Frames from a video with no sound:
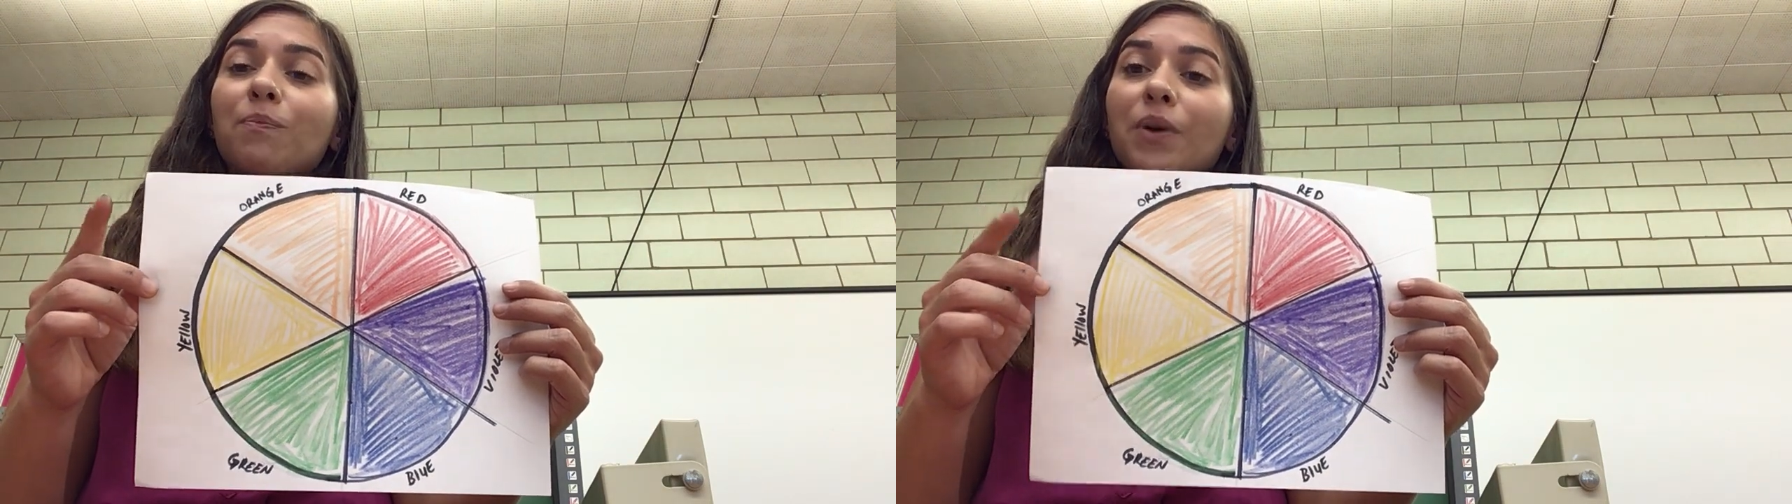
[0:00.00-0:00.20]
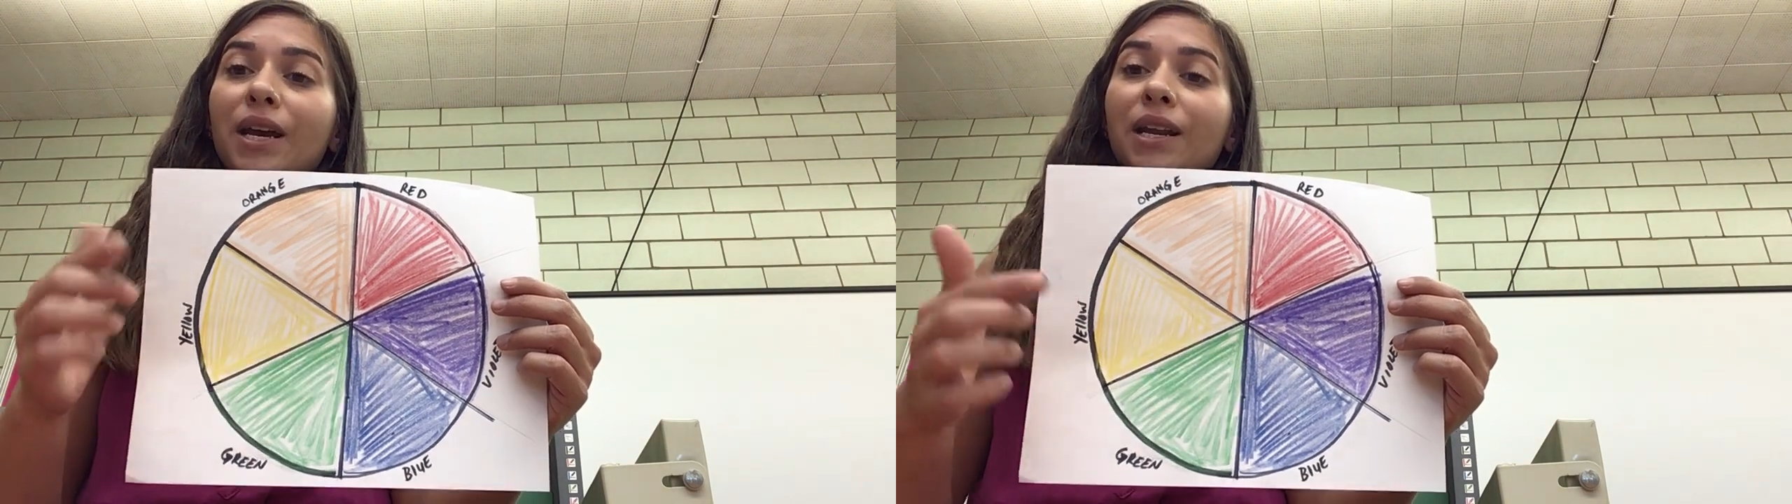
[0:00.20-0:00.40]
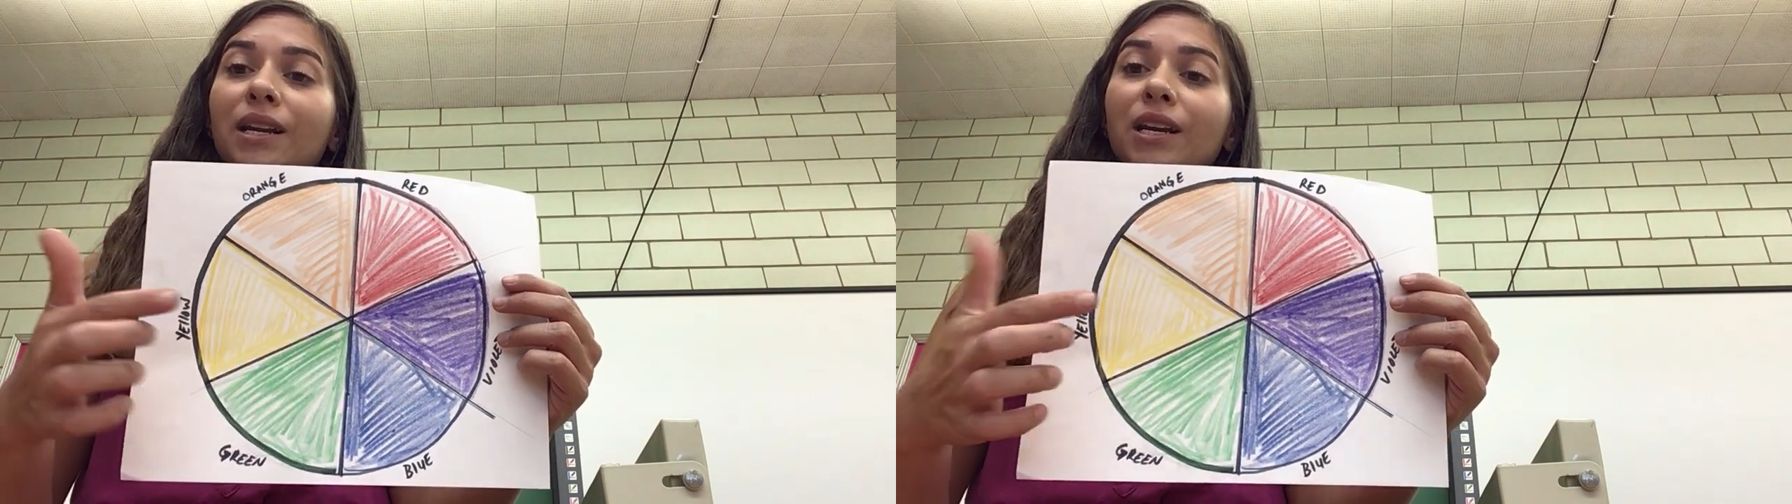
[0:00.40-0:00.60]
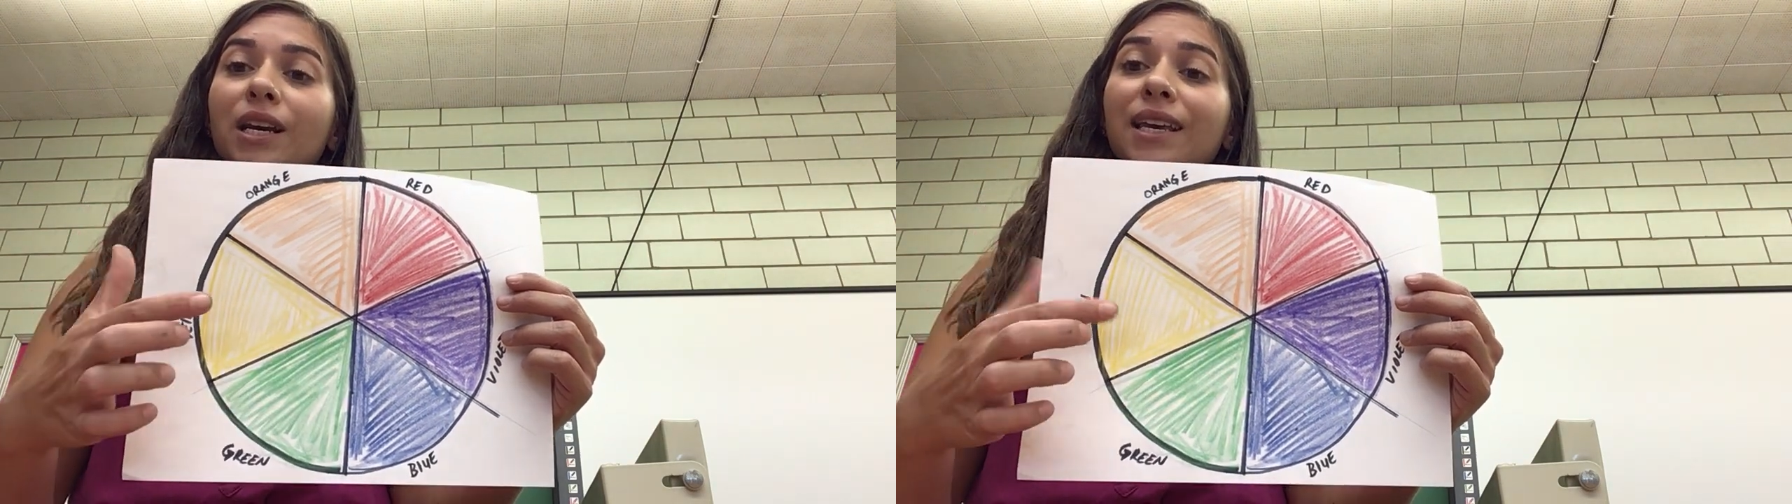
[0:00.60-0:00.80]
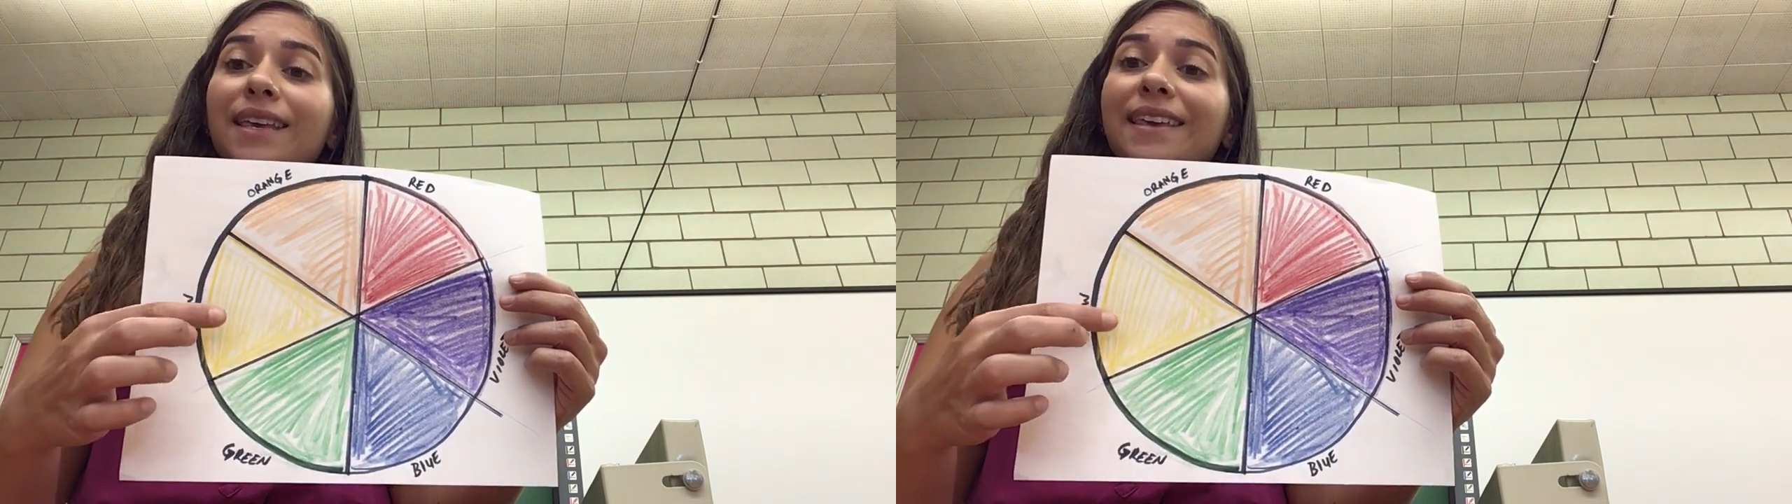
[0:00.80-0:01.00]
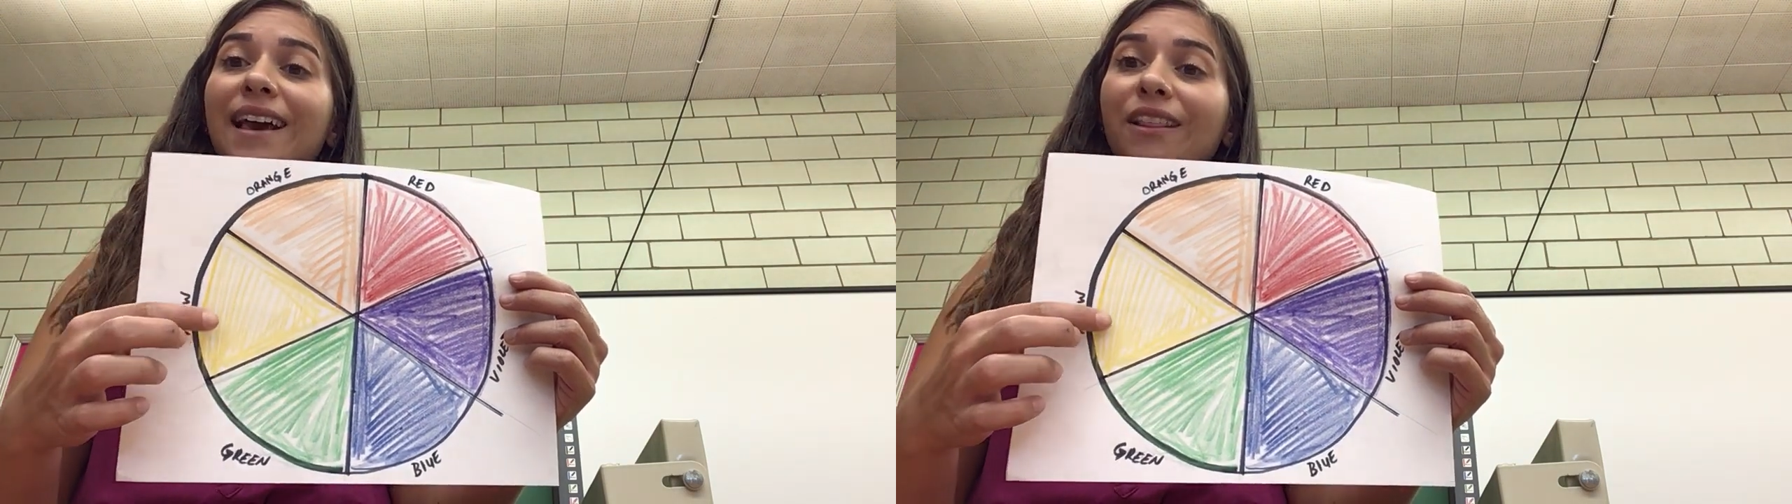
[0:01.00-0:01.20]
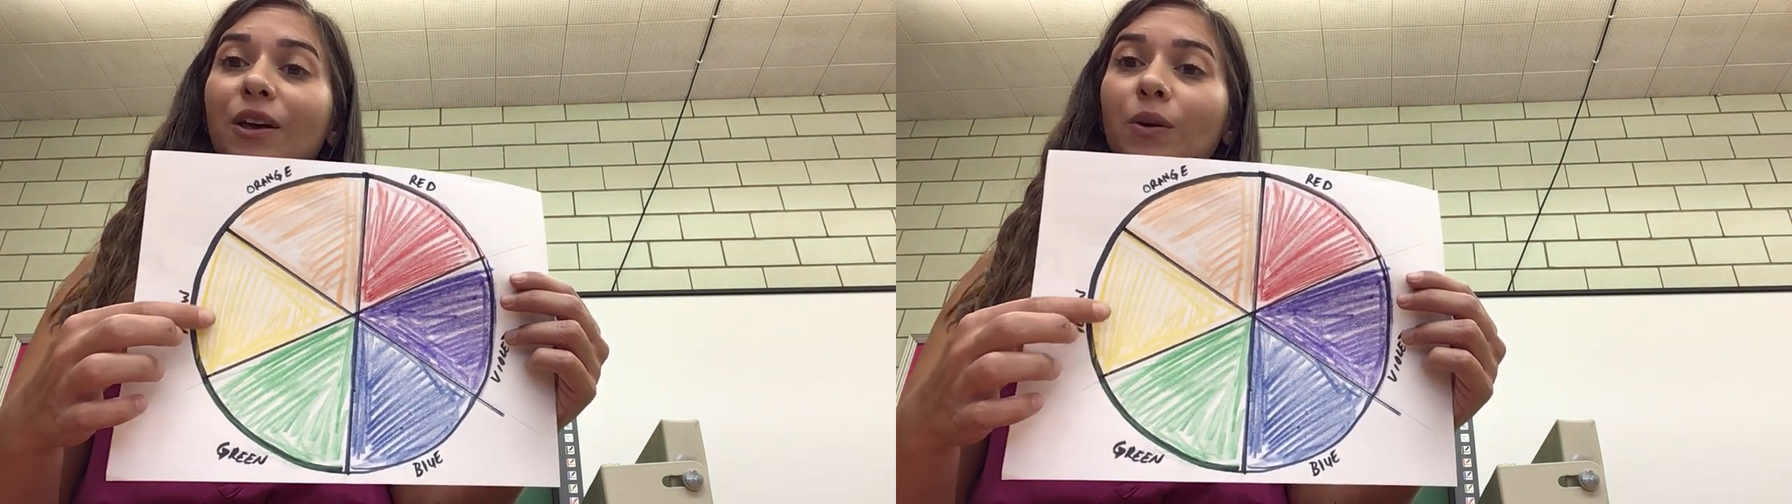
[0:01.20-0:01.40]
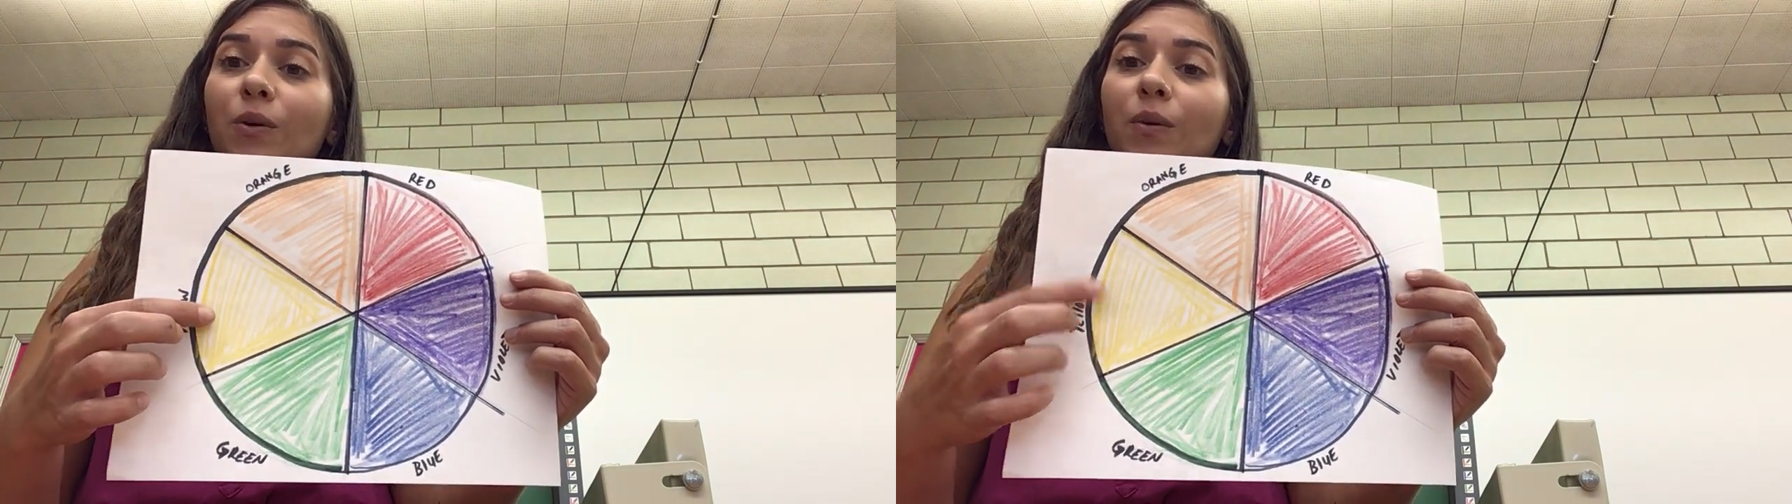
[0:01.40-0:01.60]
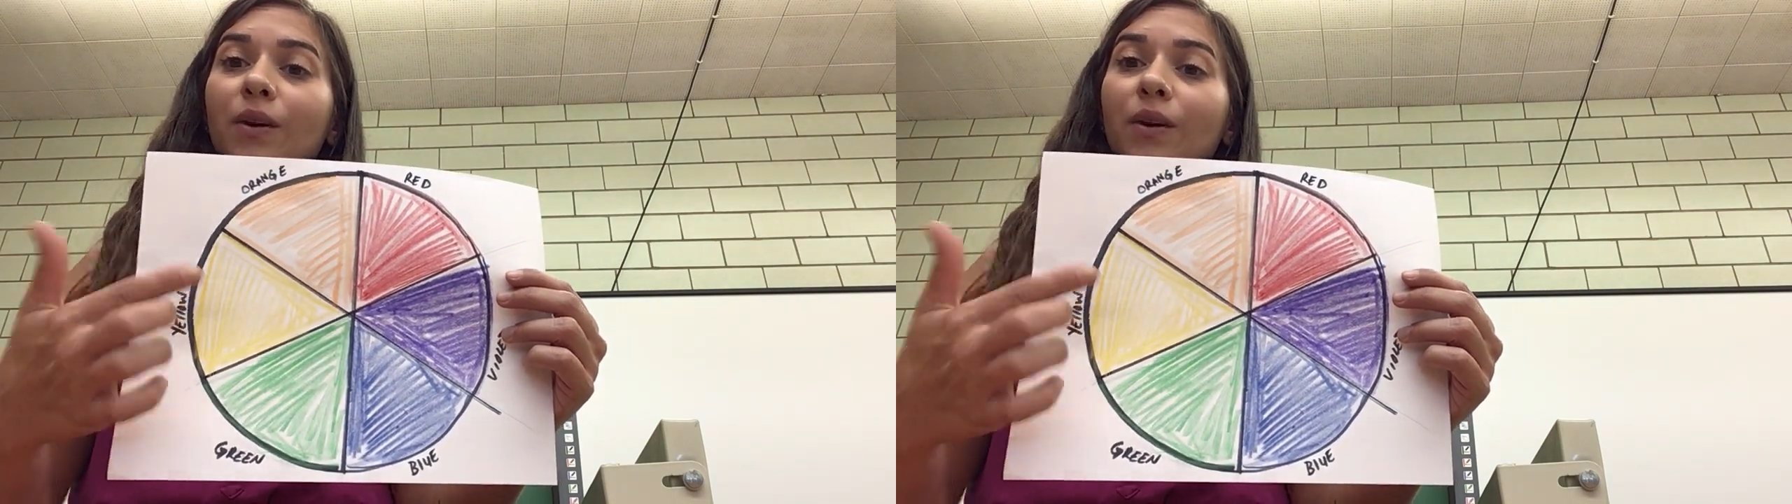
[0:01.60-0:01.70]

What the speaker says: but yellow